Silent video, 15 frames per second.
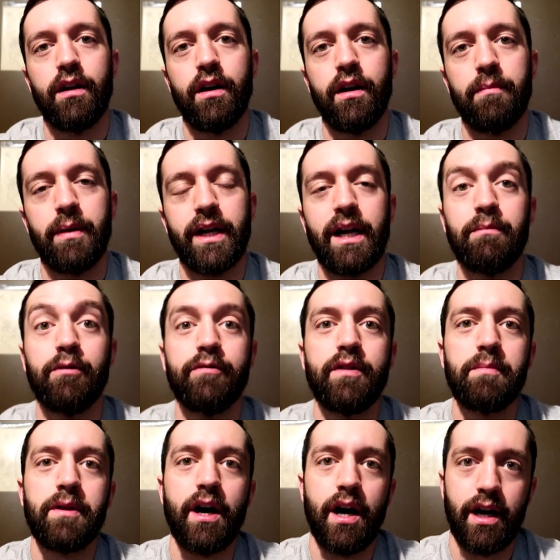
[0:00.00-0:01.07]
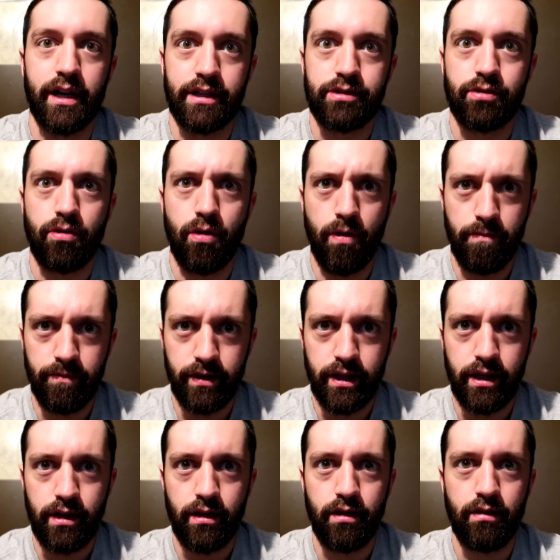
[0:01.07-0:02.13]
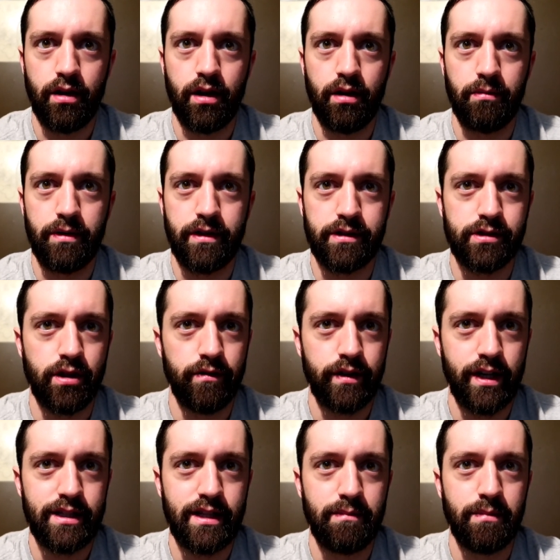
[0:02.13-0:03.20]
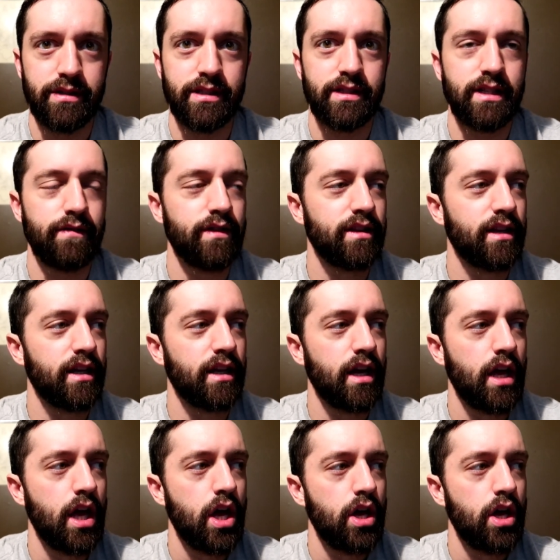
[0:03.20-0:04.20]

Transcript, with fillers: But it got moved up to August, so hopefully with this COVID-19 business, everything